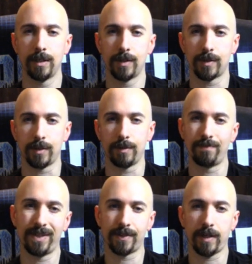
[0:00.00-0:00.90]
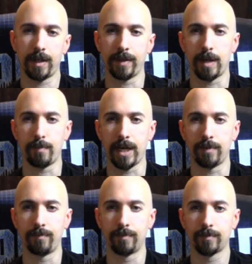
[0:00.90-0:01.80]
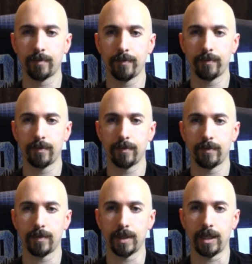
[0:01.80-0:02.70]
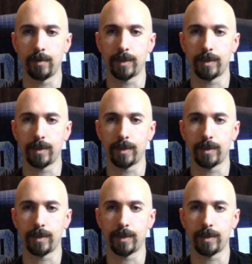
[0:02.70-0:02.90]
So that's not that bad. And we